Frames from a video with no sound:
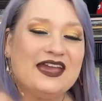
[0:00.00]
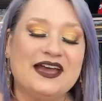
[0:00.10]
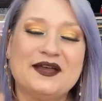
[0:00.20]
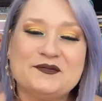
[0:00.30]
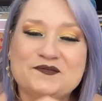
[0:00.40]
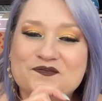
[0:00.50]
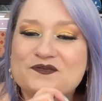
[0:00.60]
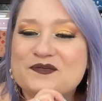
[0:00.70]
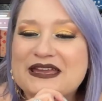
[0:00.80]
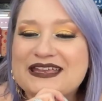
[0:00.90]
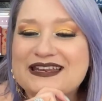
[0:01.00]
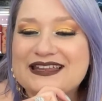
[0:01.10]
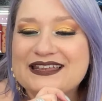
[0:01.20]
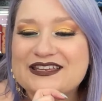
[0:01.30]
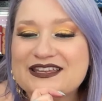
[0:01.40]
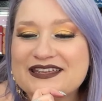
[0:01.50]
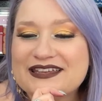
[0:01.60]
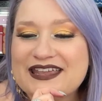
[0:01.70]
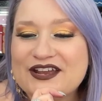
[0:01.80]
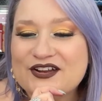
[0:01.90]
But
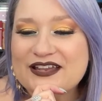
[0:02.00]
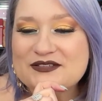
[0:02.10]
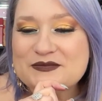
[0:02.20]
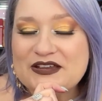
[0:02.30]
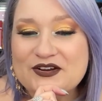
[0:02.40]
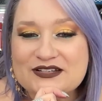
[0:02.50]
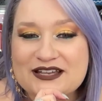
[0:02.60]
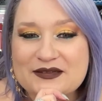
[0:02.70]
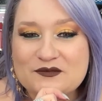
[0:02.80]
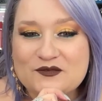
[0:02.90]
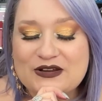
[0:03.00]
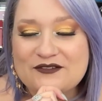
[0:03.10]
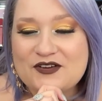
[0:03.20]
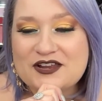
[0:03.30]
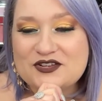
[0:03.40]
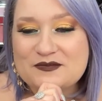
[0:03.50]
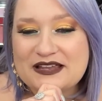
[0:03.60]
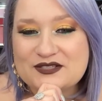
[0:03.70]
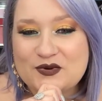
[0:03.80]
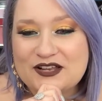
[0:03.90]
Karen gives me a hard time whenever I do
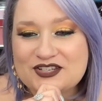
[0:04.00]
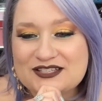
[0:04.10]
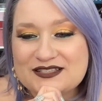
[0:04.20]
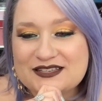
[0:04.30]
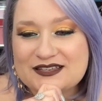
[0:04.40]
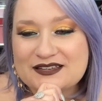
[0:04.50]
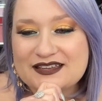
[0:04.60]
my swatches.